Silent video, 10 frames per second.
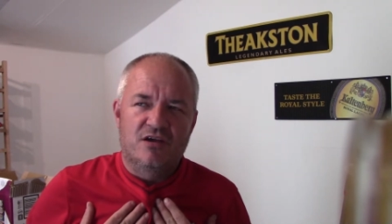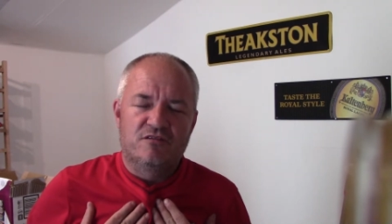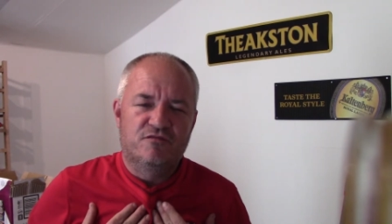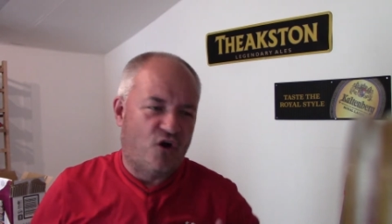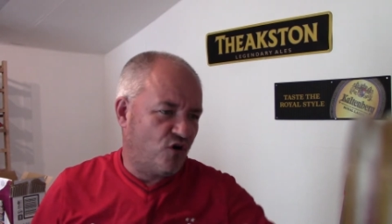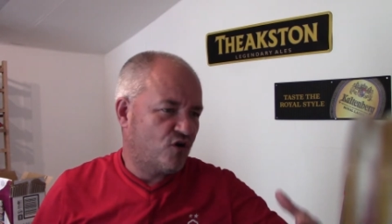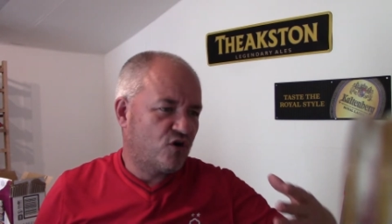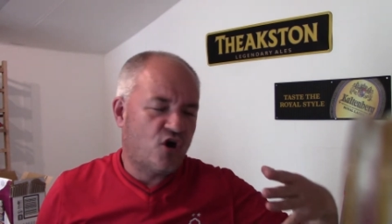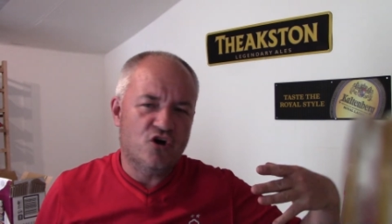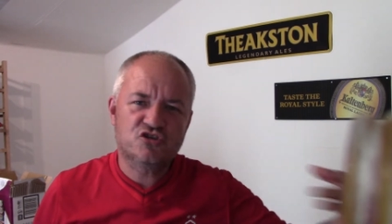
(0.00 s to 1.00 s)
you've got
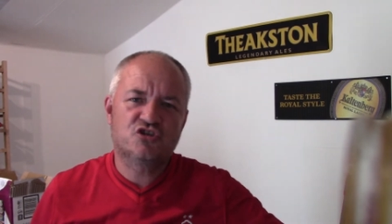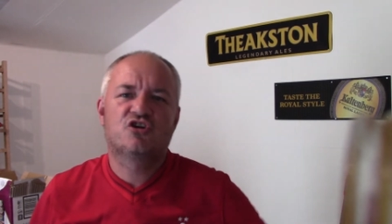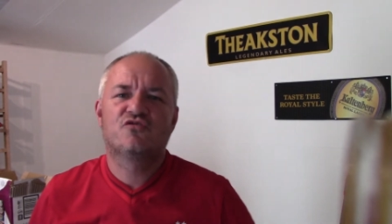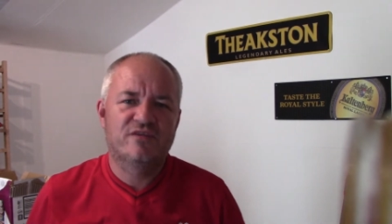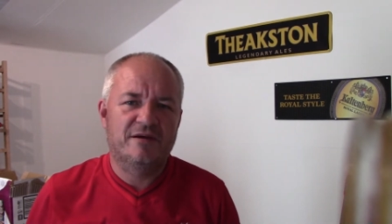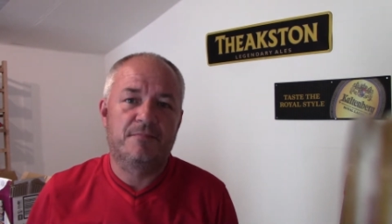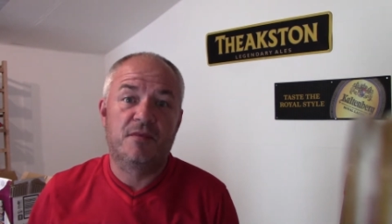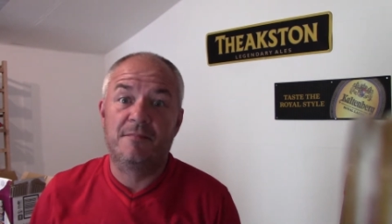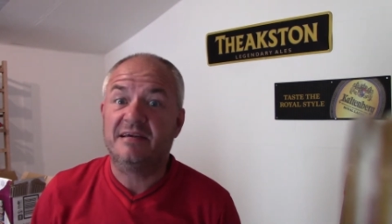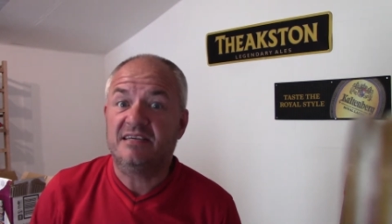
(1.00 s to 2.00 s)
Costa Carib,
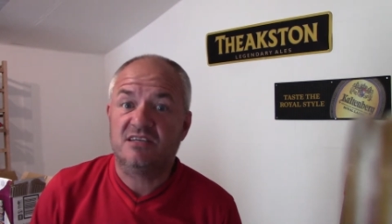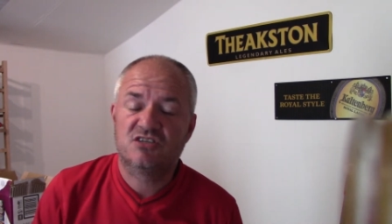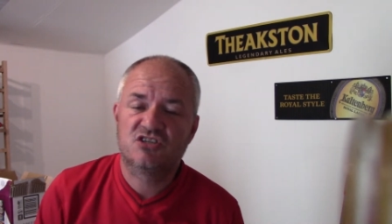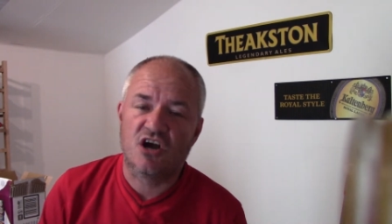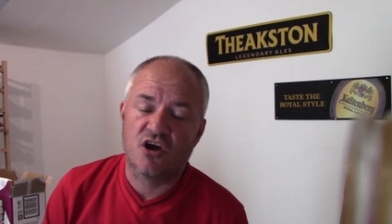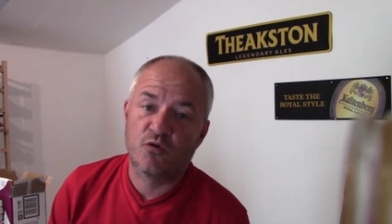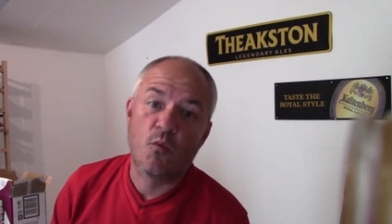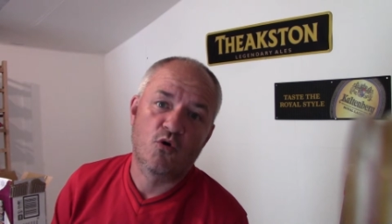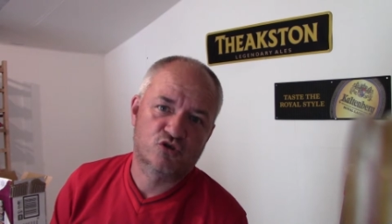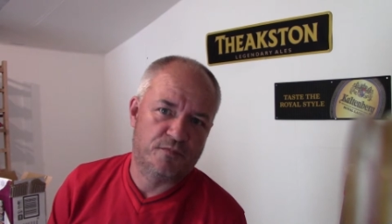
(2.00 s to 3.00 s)
the beach, the
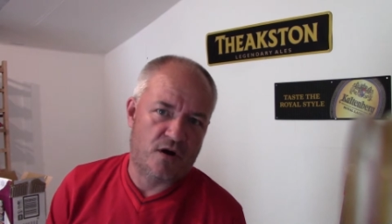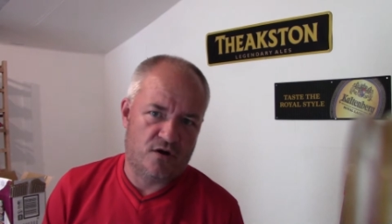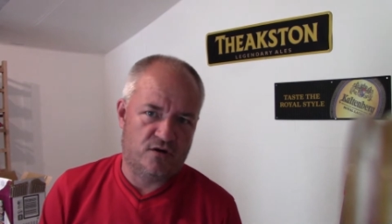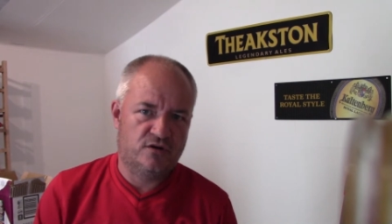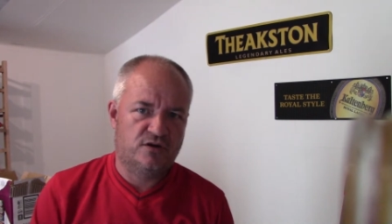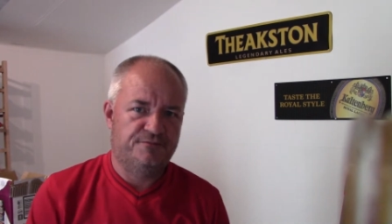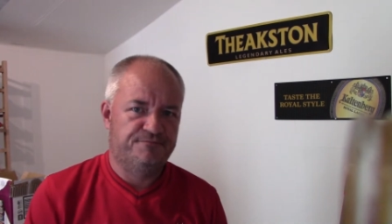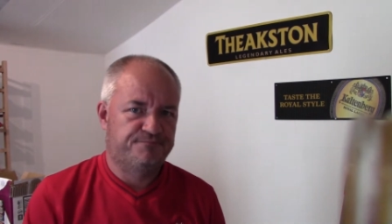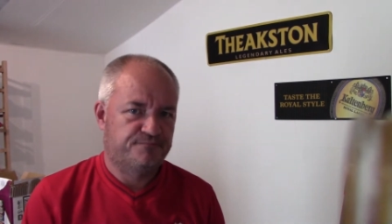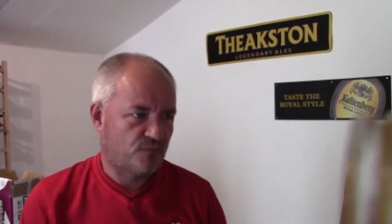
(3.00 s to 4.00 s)
water park.
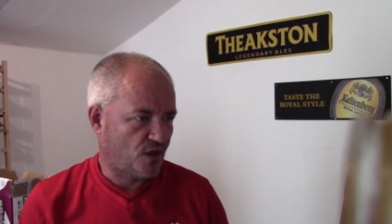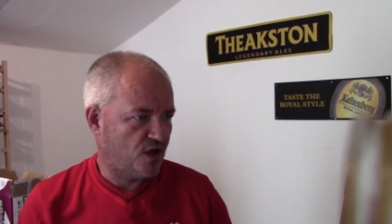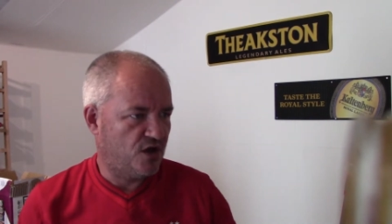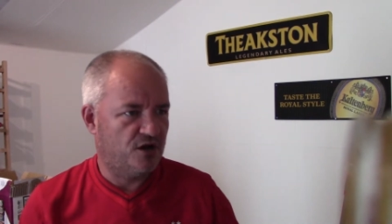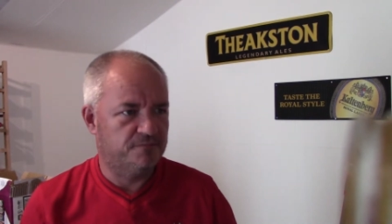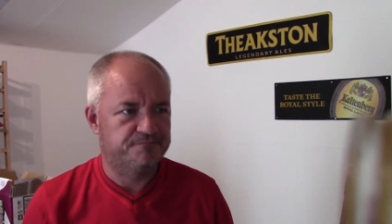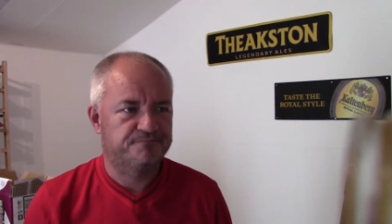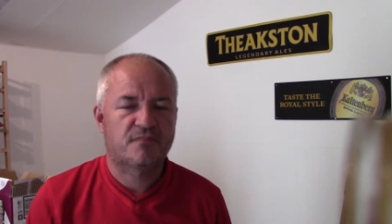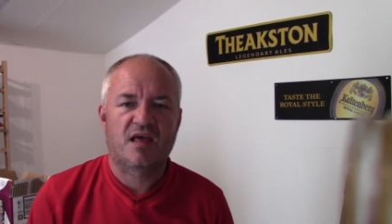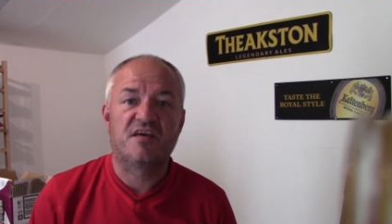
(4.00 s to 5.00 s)

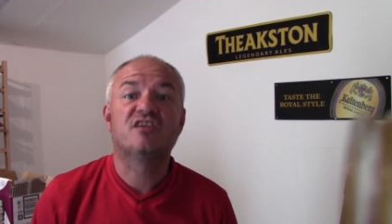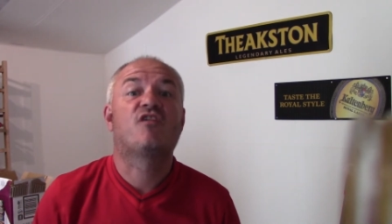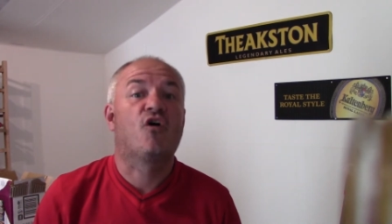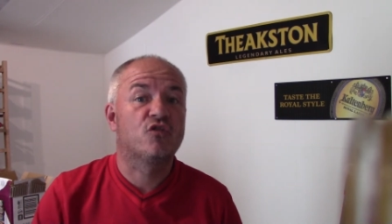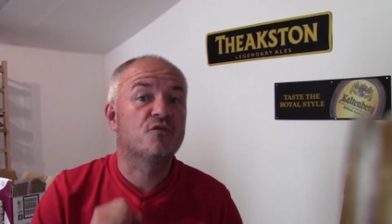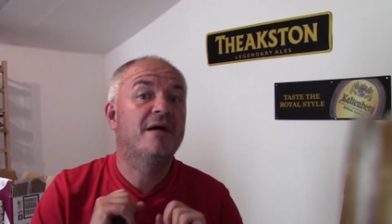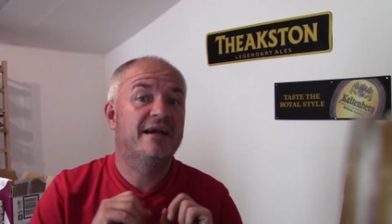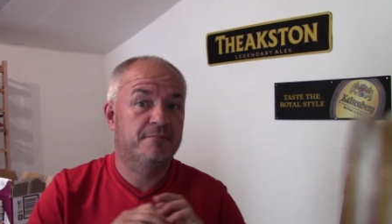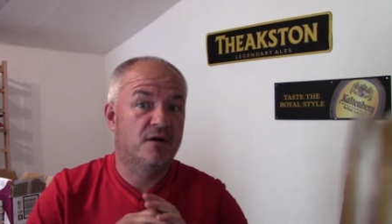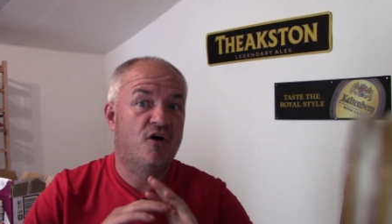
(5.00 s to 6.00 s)
Then you've got the
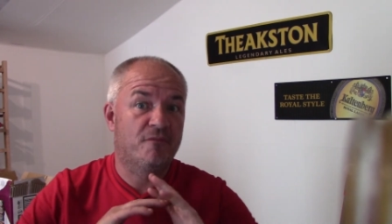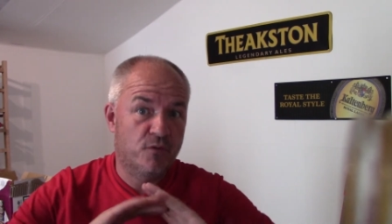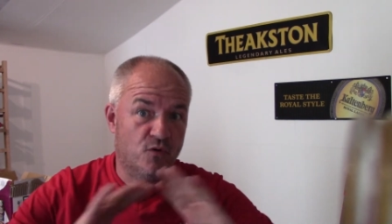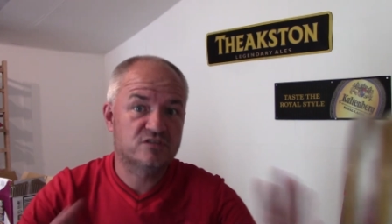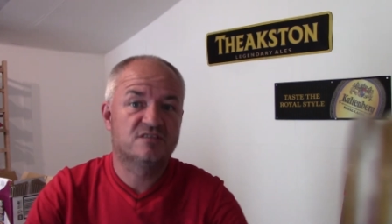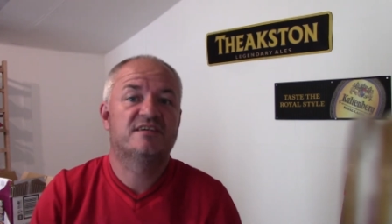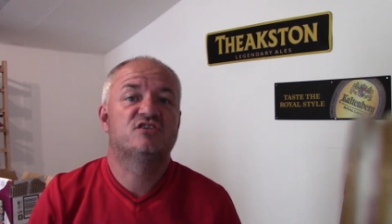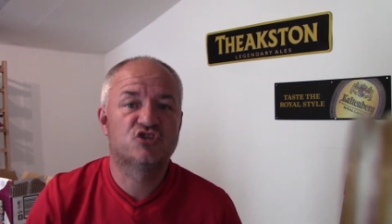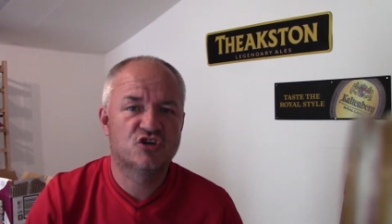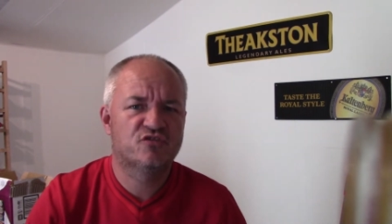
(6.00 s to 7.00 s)
main park,
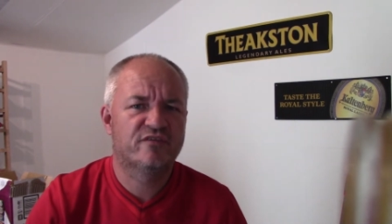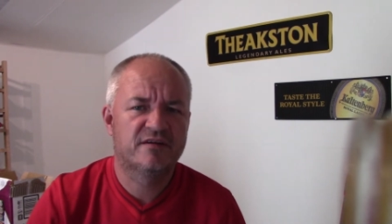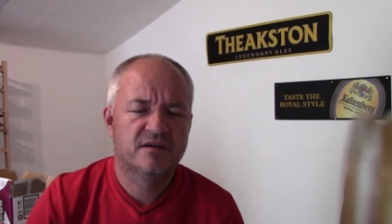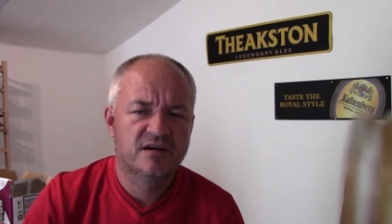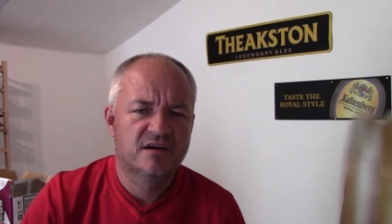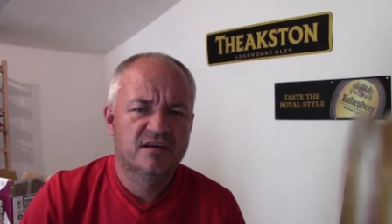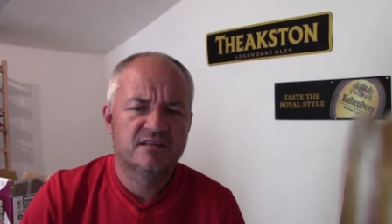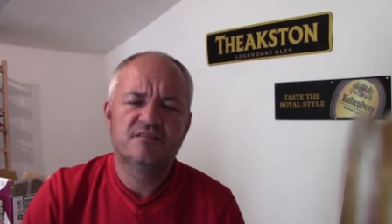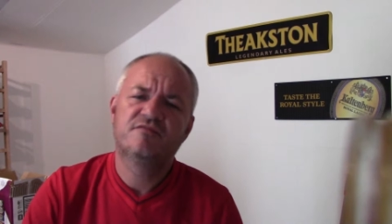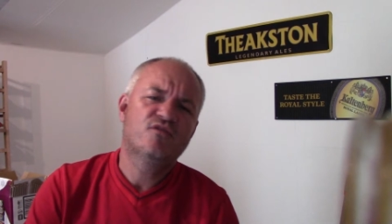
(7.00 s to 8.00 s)
Portaventura.
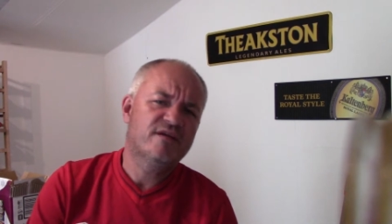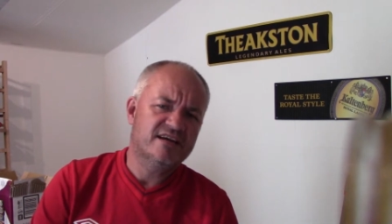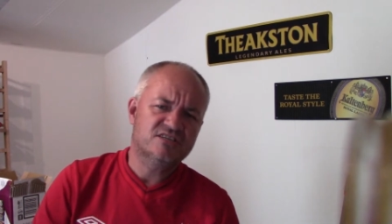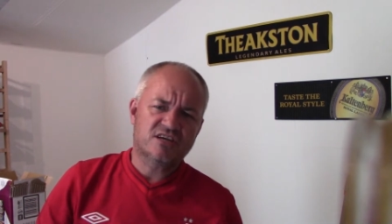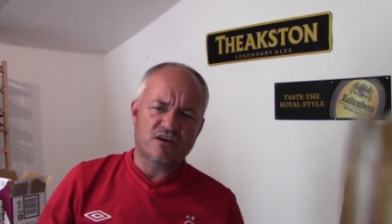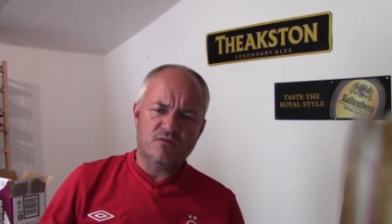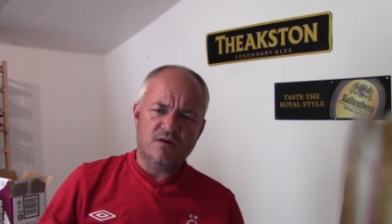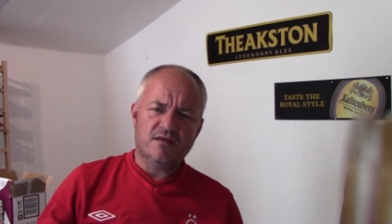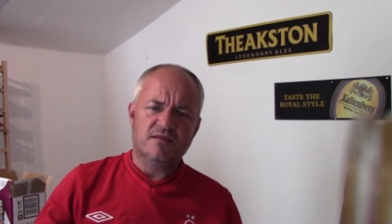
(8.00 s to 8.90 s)
Then a few years ago,